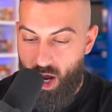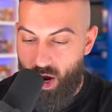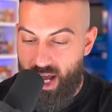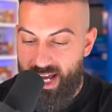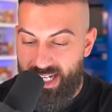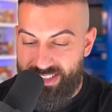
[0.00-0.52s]

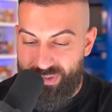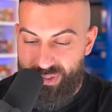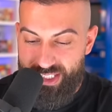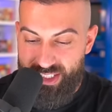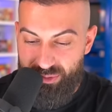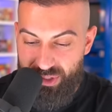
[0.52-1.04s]
Okay, I do
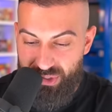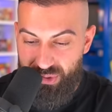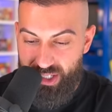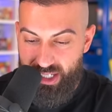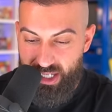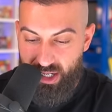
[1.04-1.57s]
see some
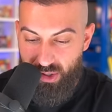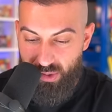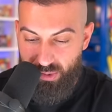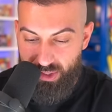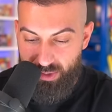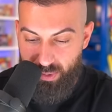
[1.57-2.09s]

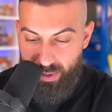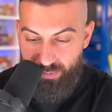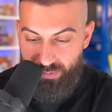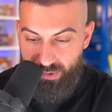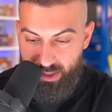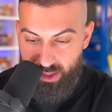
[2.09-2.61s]
Yu-Gi-Oh! There might,
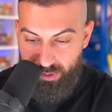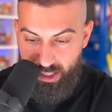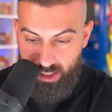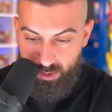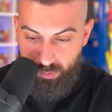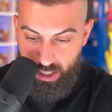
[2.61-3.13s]
there's something
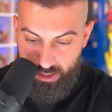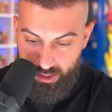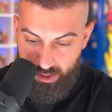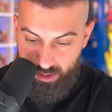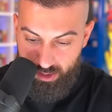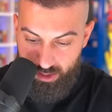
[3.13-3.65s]
else behind
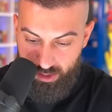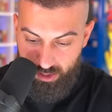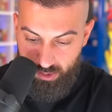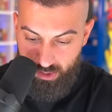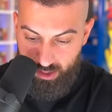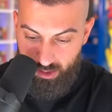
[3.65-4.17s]
there,
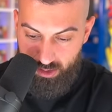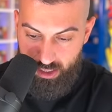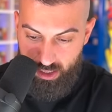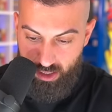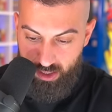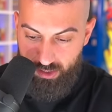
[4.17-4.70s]
too, that looks
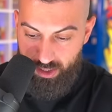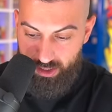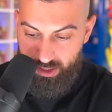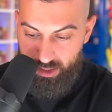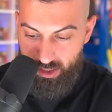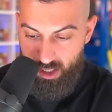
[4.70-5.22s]
kind of
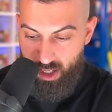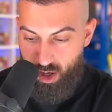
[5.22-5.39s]
interesting.